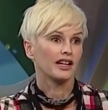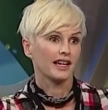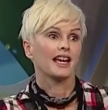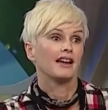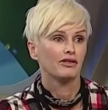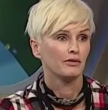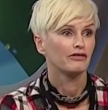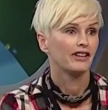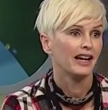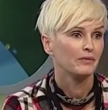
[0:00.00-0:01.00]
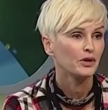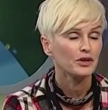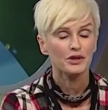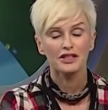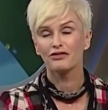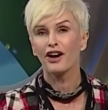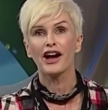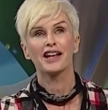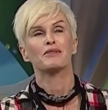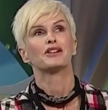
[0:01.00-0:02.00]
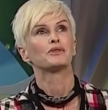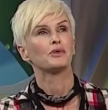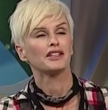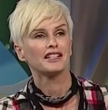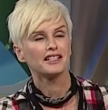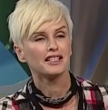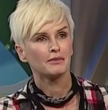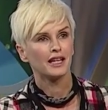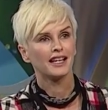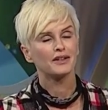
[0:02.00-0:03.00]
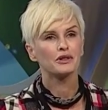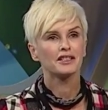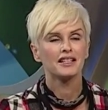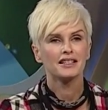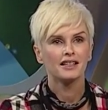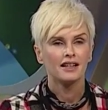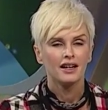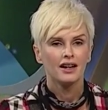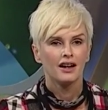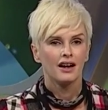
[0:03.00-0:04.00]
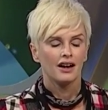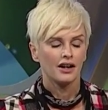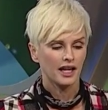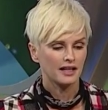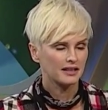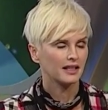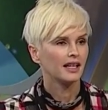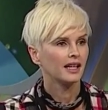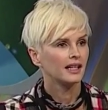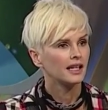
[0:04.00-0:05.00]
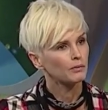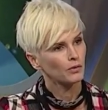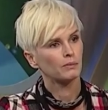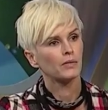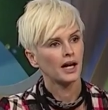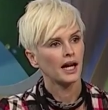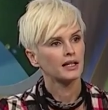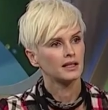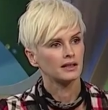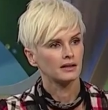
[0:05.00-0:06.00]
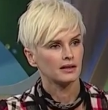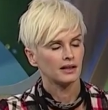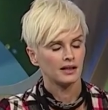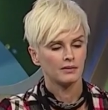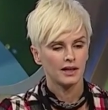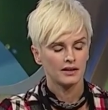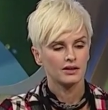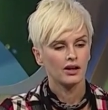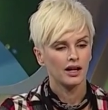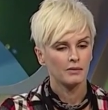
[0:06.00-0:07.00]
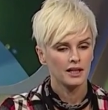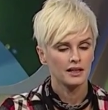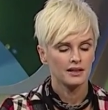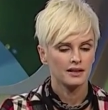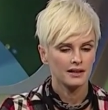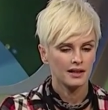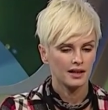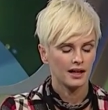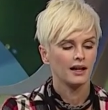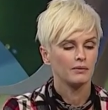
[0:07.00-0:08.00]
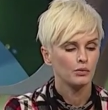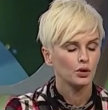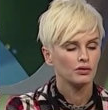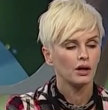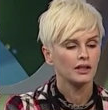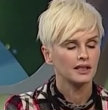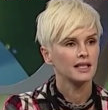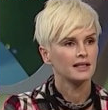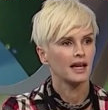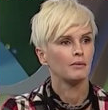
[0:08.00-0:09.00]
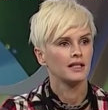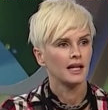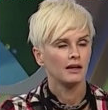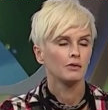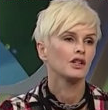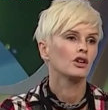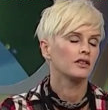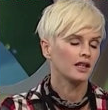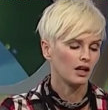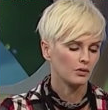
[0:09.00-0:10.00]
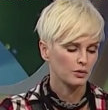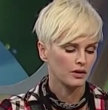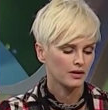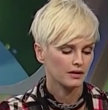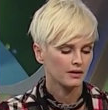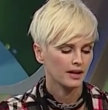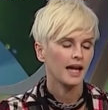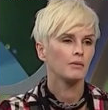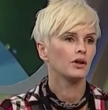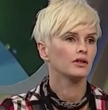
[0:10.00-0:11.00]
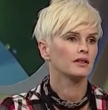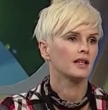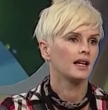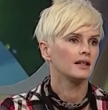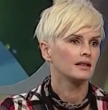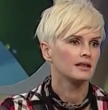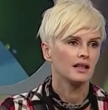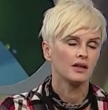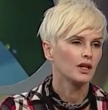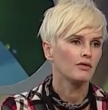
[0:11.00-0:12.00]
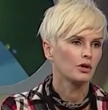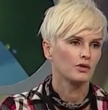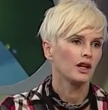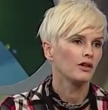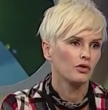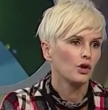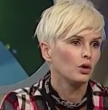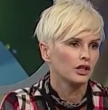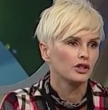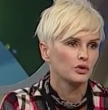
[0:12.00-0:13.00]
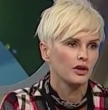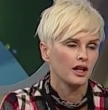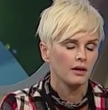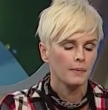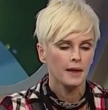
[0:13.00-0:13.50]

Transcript: like I came from the farm, which was fine because what they did to me was they said, okay, sit here. And my agent um, at the time, he, um, Paul Rowland, he sat me down. I mean, you've got to think, I was with Kate Moss agents. There were everybody, every, all the girls were there.